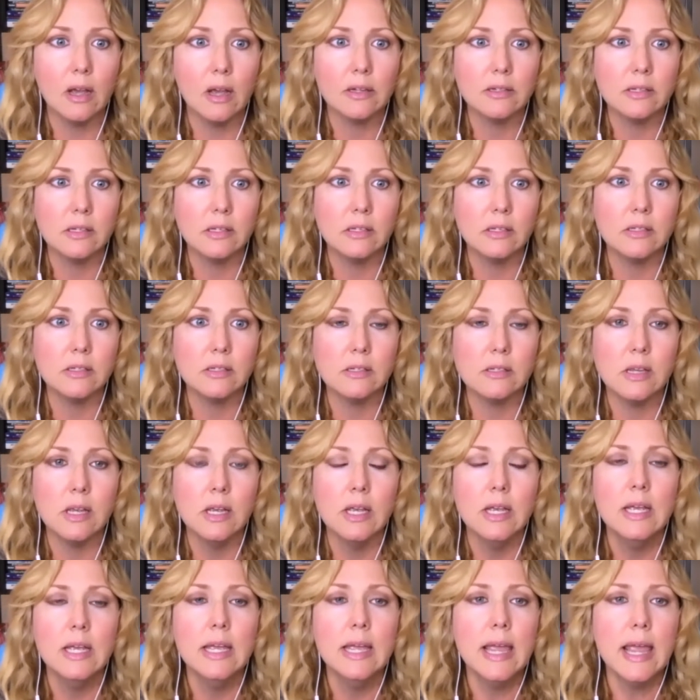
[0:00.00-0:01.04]
toxins.
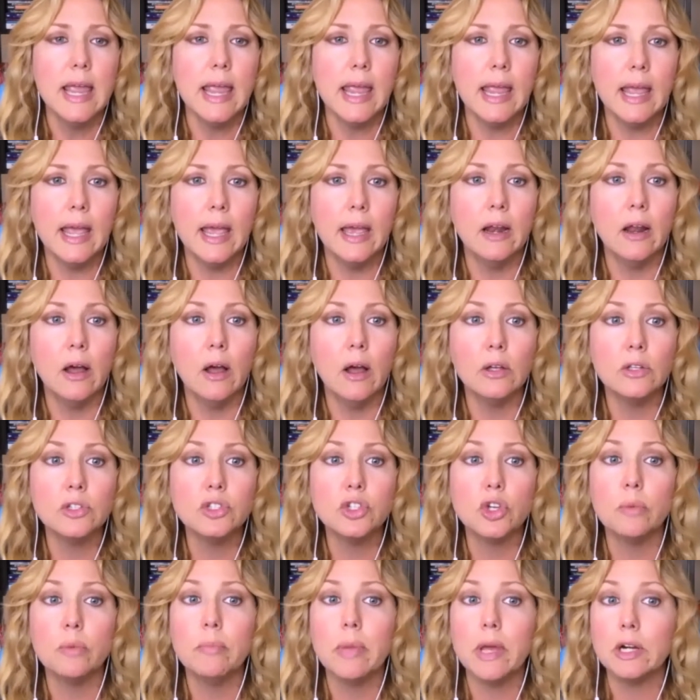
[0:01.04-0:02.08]
And
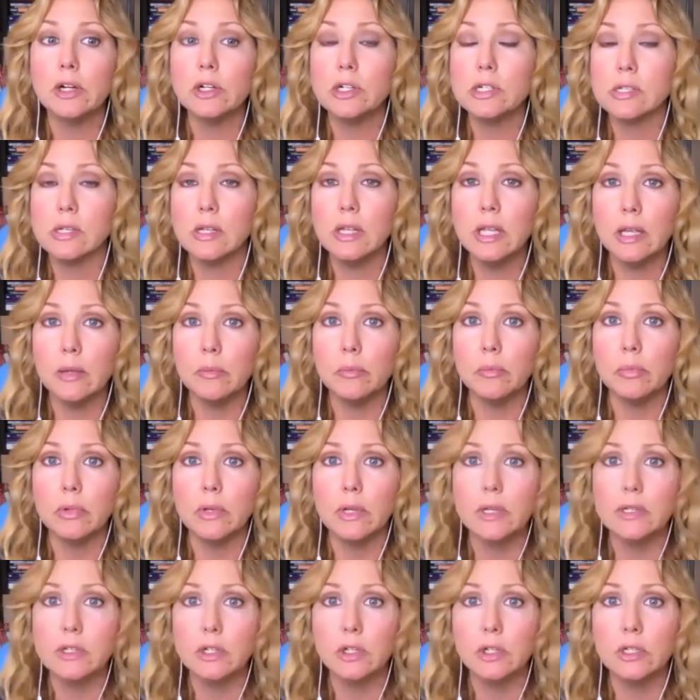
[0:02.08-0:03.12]
also better sleep
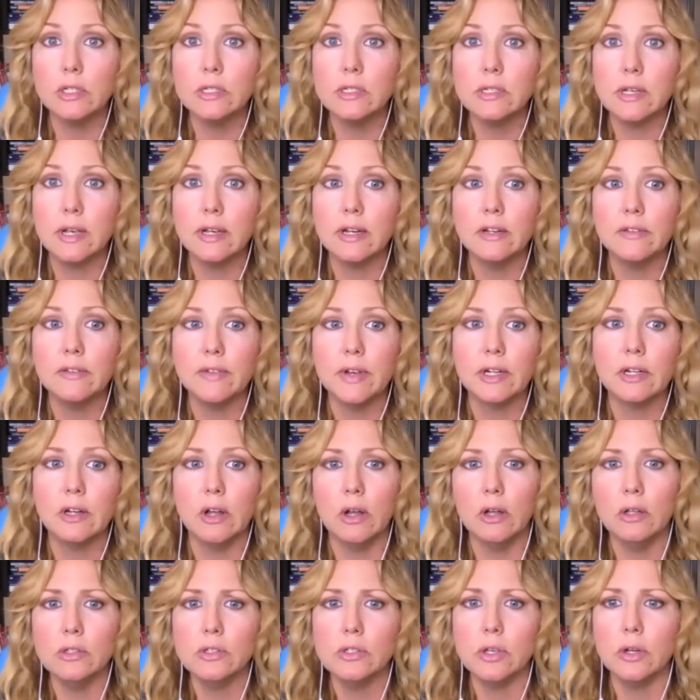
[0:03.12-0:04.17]
is a good side effect
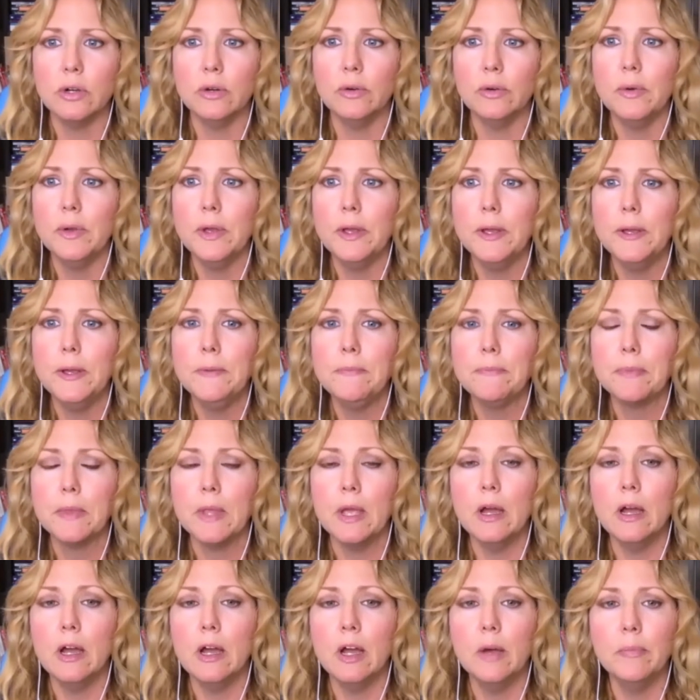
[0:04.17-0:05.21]
also.
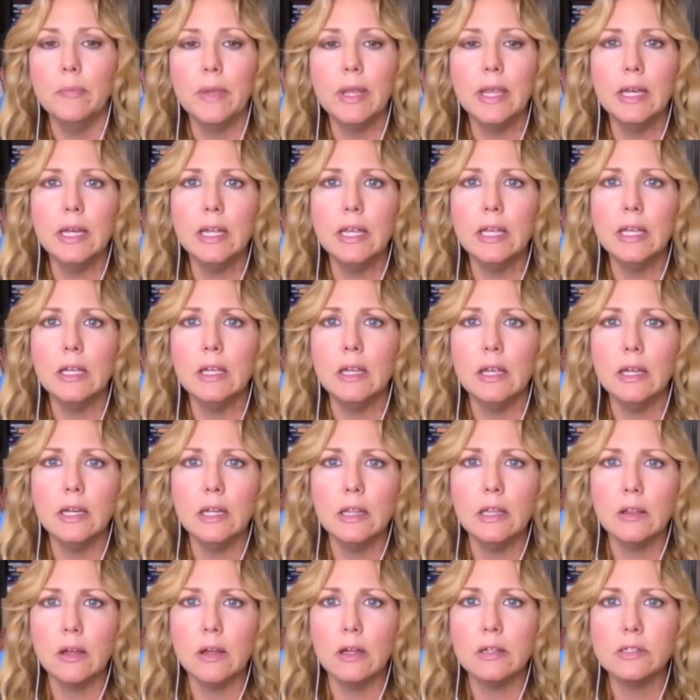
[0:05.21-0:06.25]

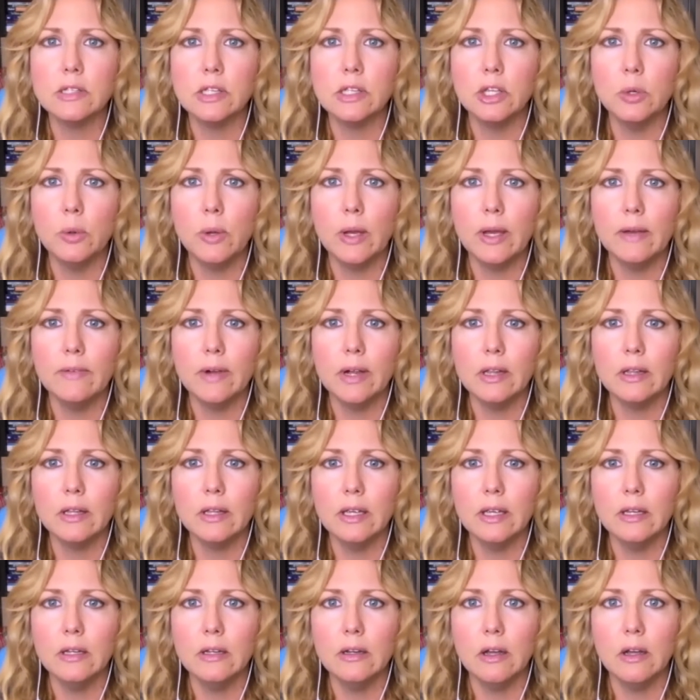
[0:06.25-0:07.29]
Any thoughts that you have,
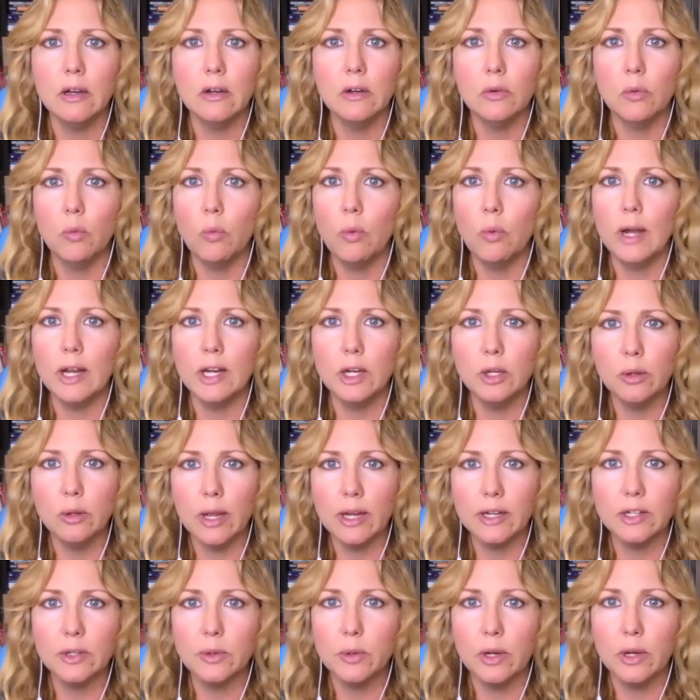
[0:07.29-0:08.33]
Eileen, on why you
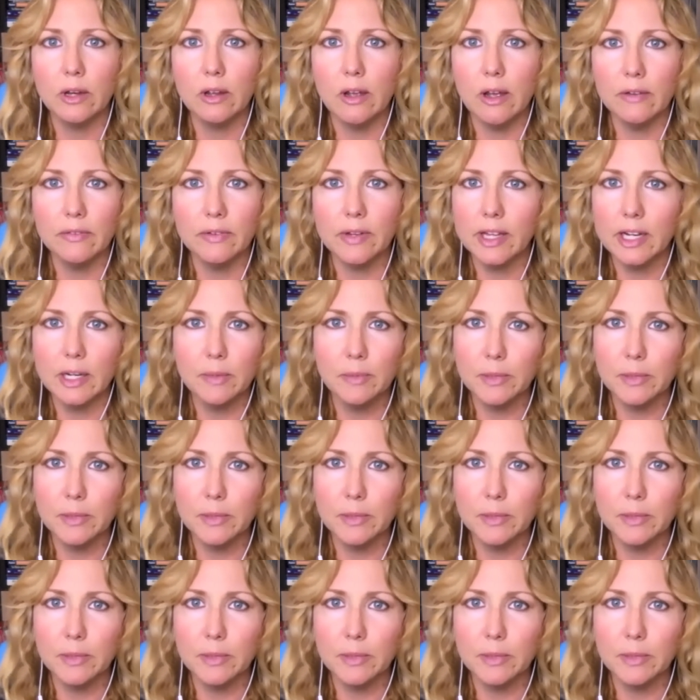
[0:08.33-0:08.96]
like doing coffee